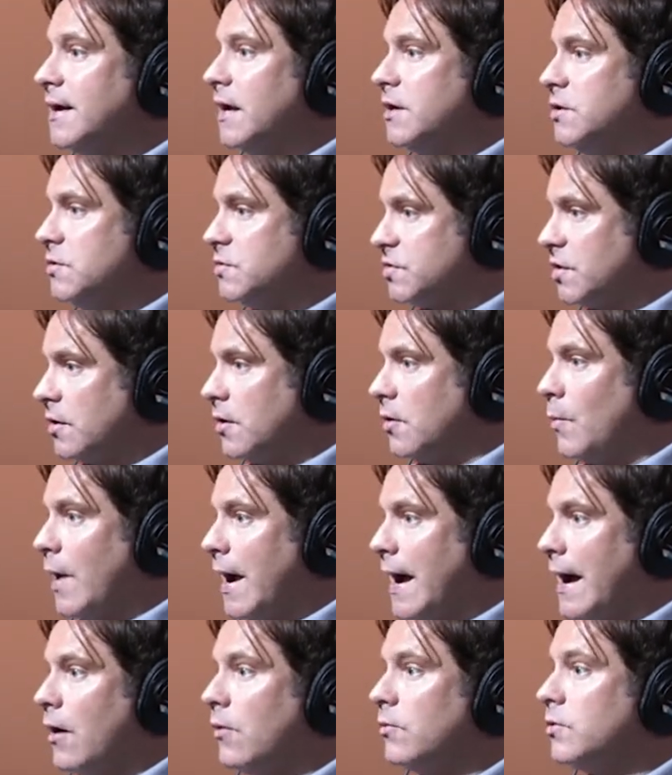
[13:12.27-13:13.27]
And you saw,
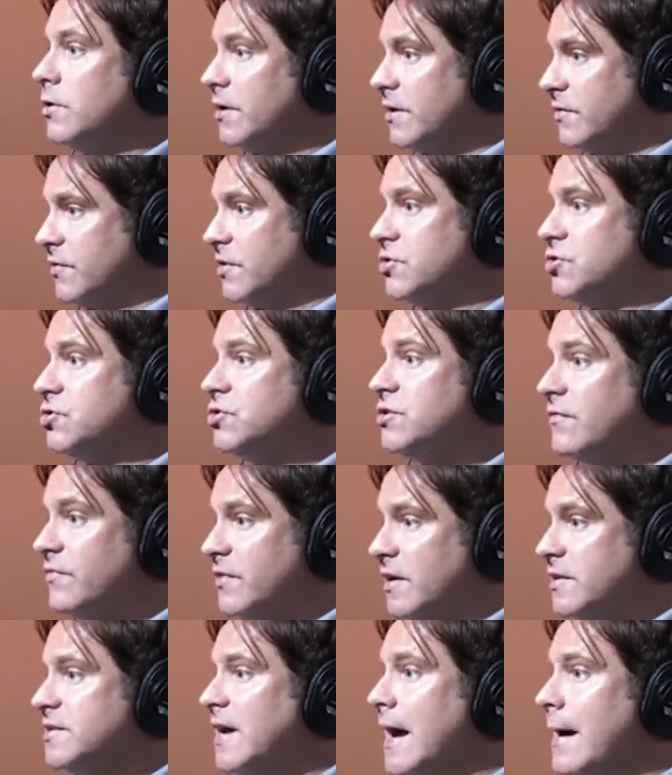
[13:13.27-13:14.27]
wow, look at this
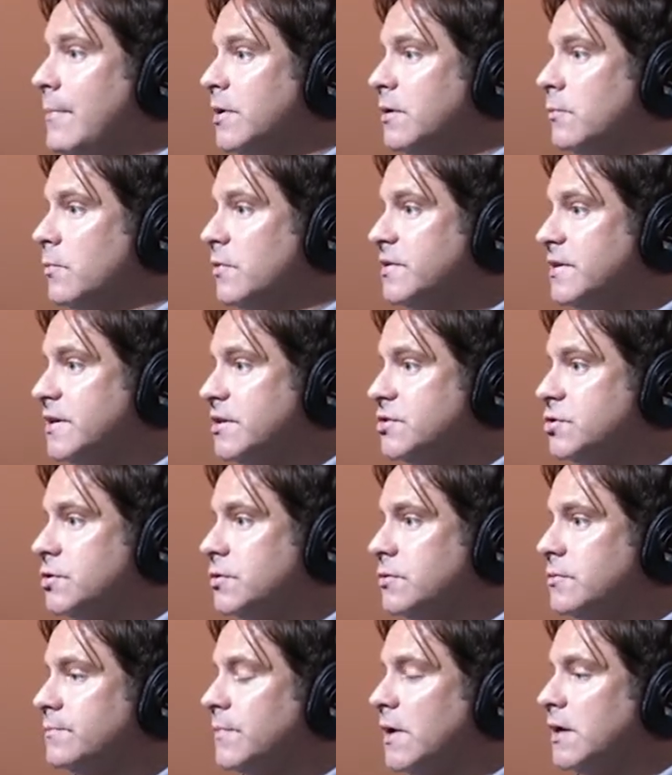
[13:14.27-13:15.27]
shift that's happening with
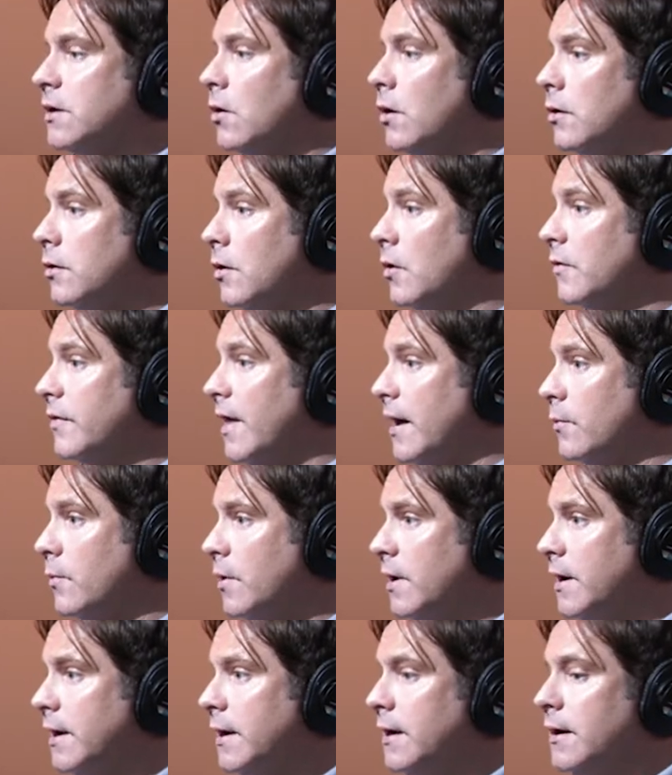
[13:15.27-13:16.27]
digital. And all along that
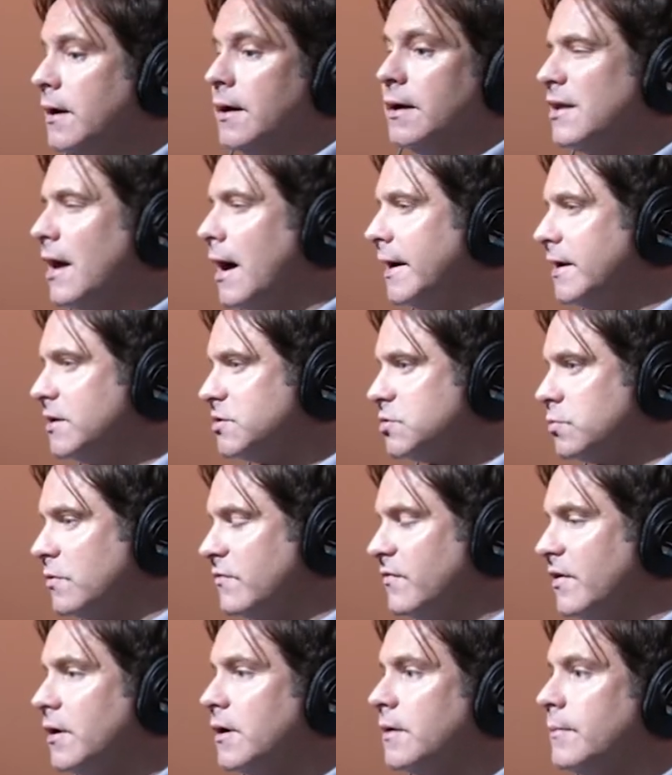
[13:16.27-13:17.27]
way, clients
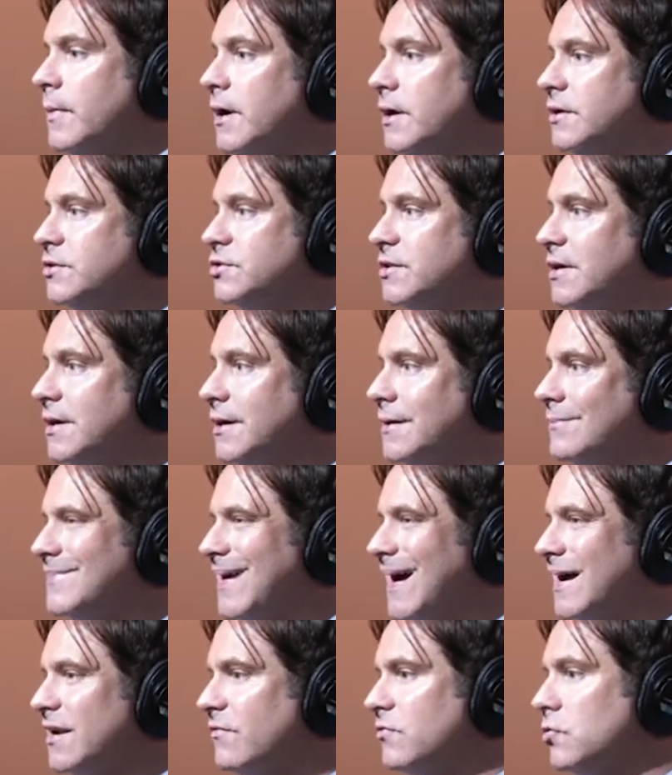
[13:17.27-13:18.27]
were very much um,
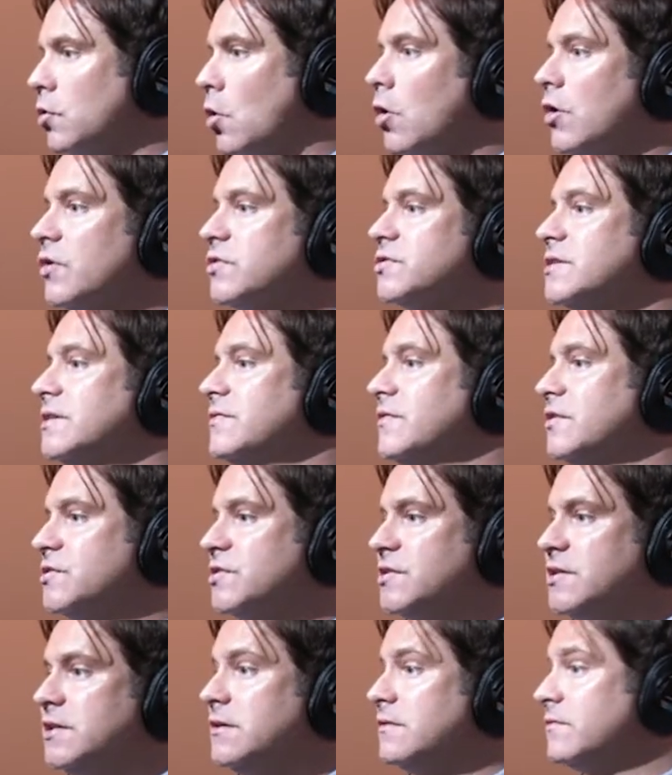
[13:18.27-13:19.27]
kind of lost in the
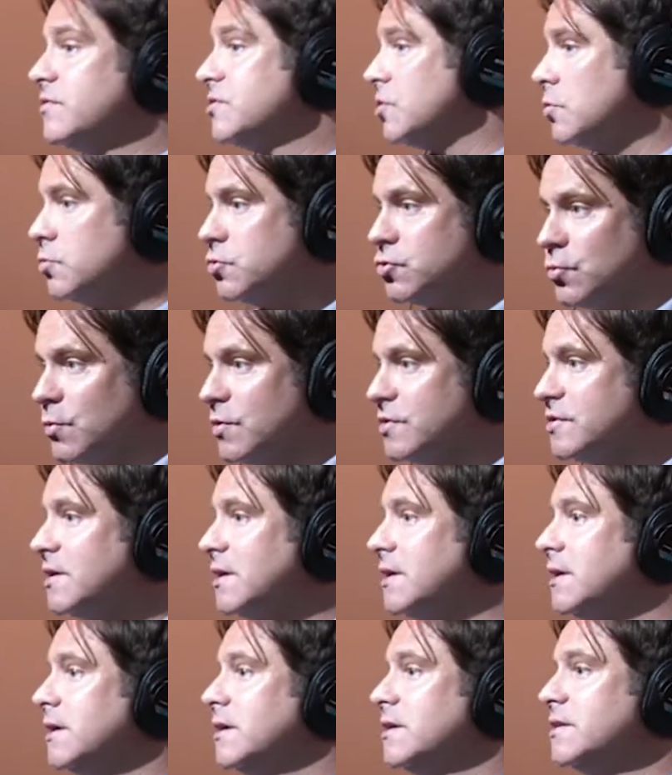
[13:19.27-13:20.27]
sea of social was
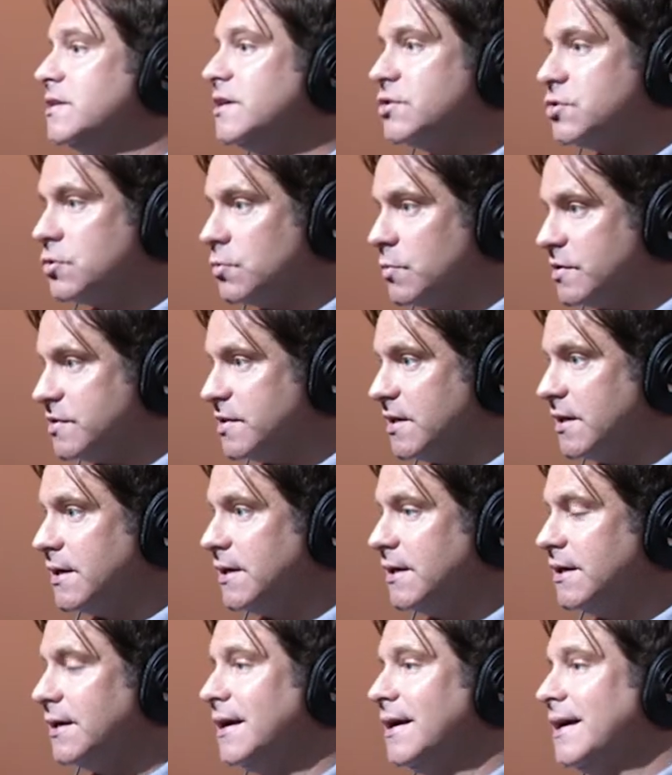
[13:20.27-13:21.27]
hitting and digital was
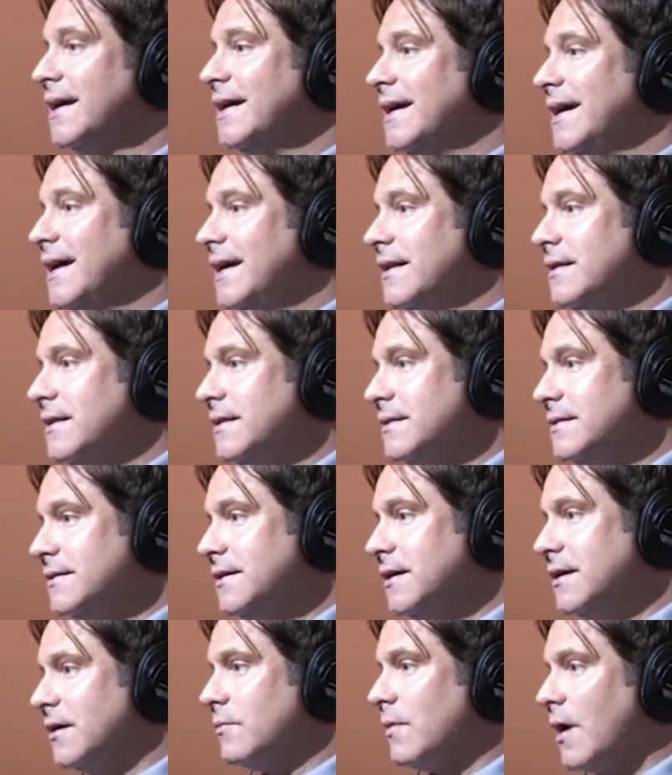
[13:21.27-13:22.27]
hitting and
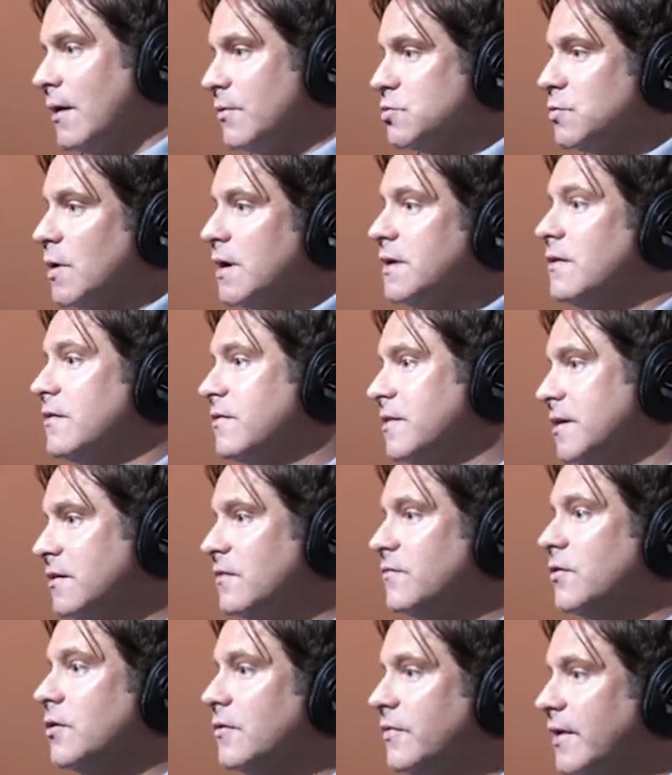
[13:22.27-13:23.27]
you know i was right in the
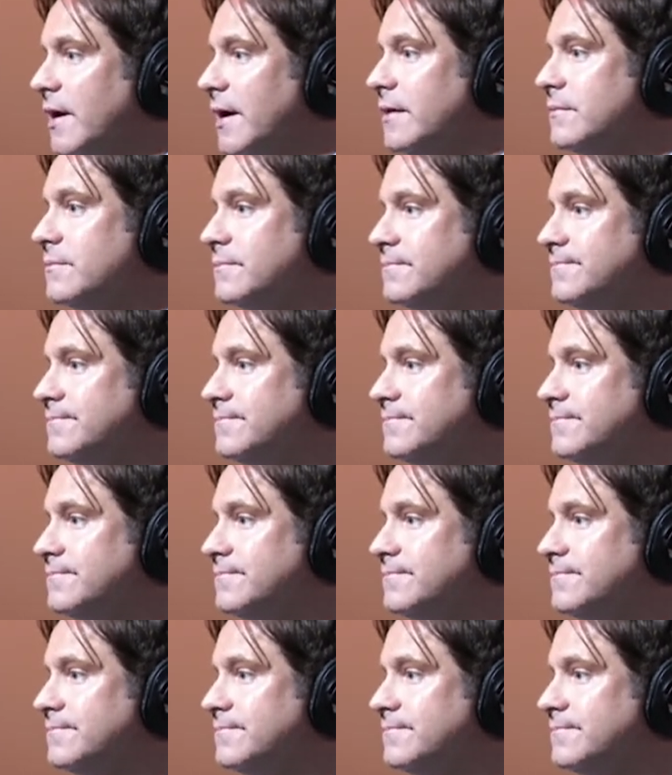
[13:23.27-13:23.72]
thick of all that